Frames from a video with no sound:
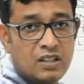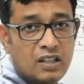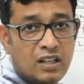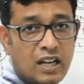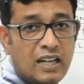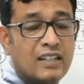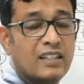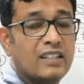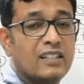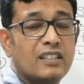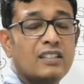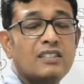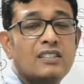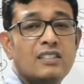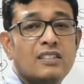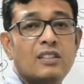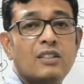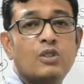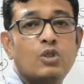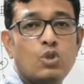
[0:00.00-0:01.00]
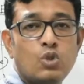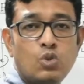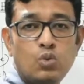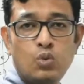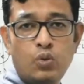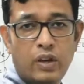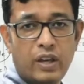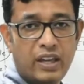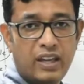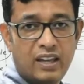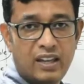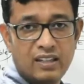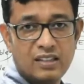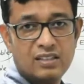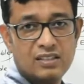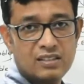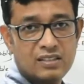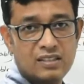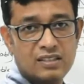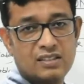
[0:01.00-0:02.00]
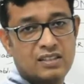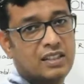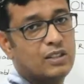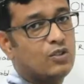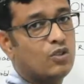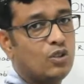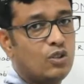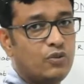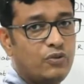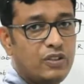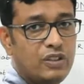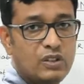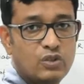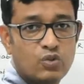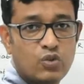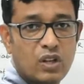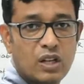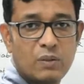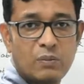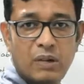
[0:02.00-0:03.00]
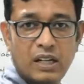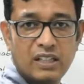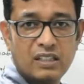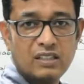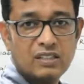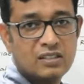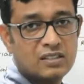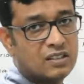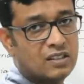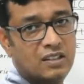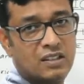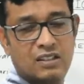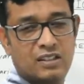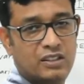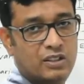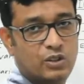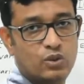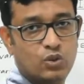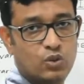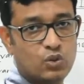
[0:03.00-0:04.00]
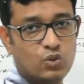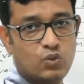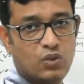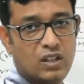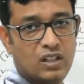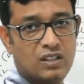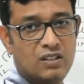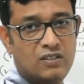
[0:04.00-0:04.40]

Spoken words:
and it is 2as is equal to v square minus u square,